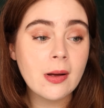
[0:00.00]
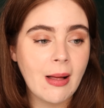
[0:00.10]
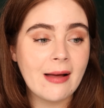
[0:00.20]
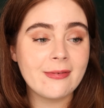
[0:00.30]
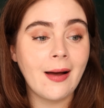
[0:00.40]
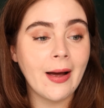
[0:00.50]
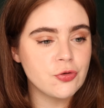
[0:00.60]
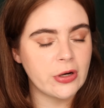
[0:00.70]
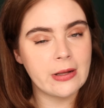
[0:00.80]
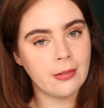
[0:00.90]
Glass
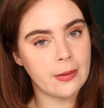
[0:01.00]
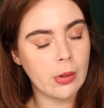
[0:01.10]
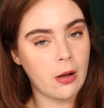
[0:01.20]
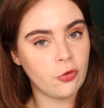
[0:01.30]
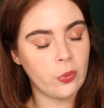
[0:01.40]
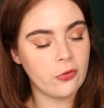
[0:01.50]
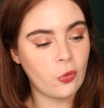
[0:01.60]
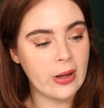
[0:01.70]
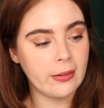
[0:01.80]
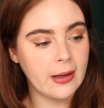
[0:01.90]
Hydrating Lip Gloss with
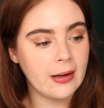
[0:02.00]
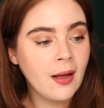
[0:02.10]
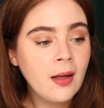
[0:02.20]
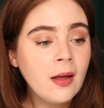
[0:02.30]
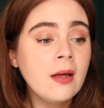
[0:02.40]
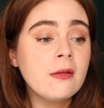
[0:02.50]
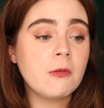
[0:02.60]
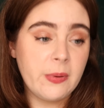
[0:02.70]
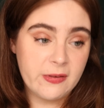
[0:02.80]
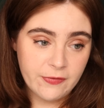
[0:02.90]
Squalane.
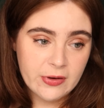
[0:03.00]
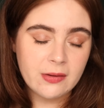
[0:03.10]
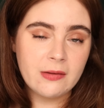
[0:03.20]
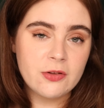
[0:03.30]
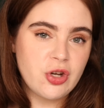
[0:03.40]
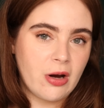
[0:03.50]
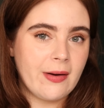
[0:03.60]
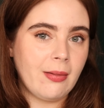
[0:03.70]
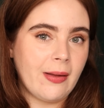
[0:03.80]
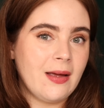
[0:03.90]
Specifically, the
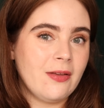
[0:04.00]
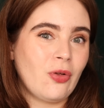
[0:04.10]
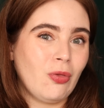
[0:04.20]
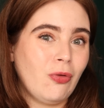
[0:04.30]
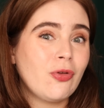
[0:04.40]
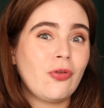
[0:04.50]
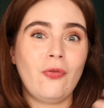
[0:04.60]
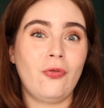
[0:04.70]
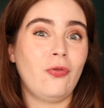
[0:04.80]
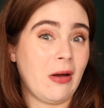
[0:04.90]
cherry glaze looks
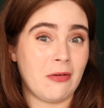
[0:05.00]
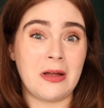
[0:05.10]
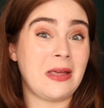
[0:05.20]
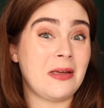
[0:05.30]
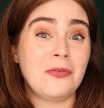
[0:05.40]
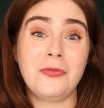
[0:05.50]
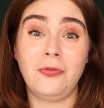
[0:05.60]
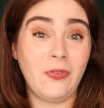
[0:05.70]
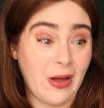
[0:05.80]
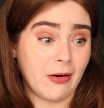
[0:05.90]
very,
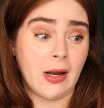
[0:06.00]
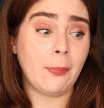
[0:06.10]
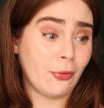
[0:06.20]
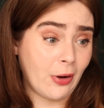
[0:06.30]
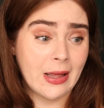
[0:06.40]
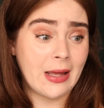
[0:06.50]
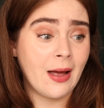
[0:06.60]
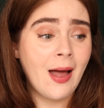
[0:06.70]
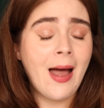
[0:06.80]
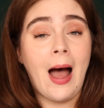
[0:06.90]
very
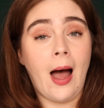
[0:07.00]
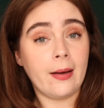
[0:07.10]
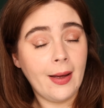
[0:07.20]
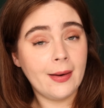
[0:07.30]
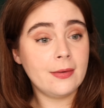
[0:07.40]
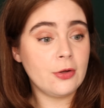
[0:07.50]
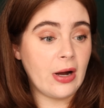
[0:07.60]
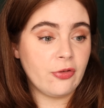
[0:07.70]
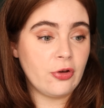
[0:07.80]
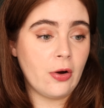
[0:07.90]
pretty. Again, you
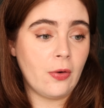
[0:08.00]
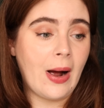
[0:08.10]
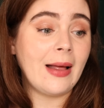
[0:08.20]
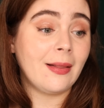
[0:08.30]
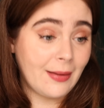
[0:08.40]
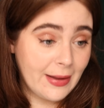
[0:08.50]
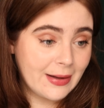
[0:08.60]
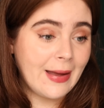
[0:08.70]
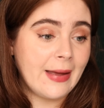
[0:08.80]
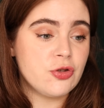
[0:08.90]
guys know I
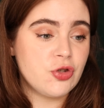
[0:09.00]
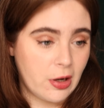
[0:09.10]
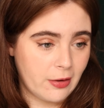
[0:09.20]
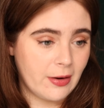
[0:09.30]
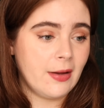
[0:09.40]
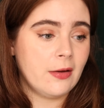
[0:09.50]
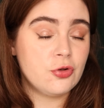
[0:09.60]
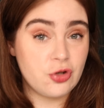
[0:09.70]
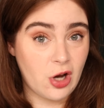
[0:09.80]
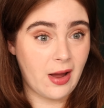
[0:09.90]
like a cherry
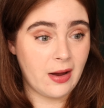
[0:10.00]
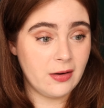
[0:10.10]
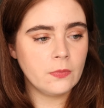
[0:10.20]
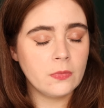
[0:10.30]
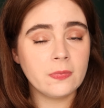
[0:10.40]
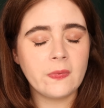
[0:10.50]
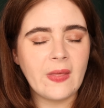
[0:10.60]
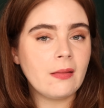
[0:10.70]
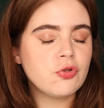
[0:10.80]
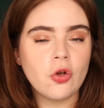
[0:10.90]
shade.
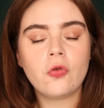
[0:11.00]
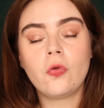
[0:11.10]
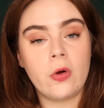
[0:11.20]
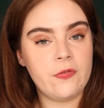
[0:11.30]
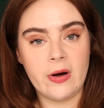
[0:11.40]
They just look